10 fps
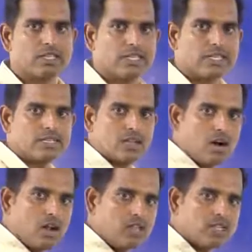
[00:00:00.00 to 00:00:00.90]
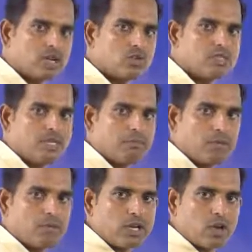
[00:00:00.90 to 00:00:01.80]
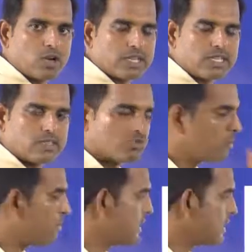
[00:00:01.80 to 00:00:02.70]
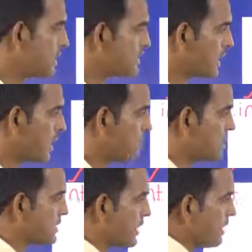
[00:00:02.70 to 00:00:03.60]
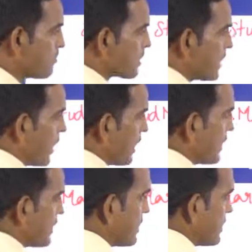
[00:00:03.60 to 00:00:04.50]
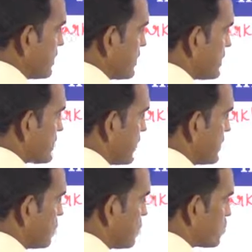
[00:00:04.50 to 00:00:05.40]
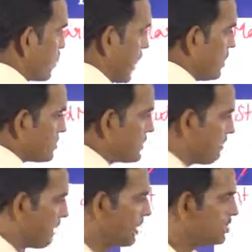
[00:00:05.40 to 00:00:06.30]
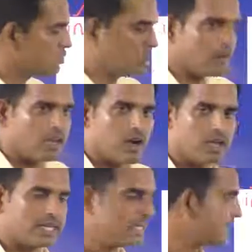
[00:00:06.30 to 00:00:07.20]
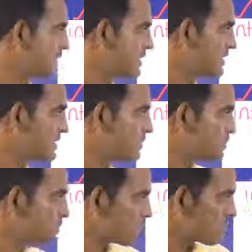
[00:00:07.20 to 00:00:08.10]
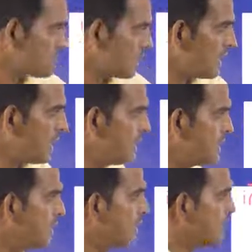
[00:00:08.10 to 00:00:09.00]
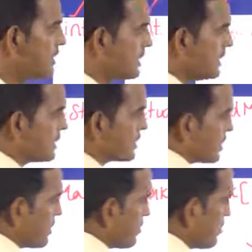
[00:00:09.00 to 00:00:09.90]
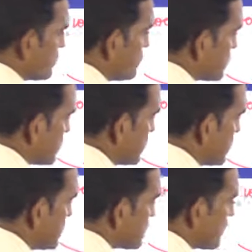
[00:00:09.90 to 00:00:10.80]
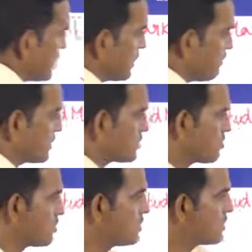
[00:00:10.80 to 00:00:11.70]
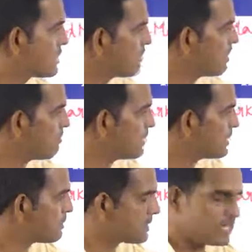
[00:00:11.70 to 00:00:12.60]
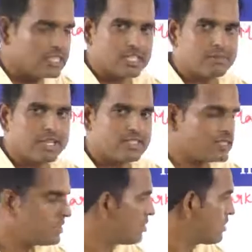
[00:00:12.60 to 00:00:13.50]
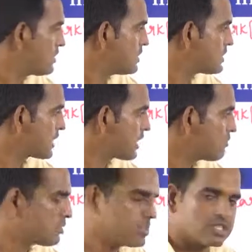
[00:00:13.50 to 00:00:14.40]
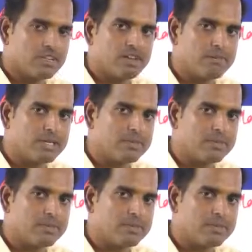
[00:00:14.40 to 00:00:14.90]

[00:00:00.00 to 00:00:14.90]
That is, all the 1000 memory locations will be side by side, and inside those values, the values will be all integers, and each position, that is, the first position will be represented by 0, the second position will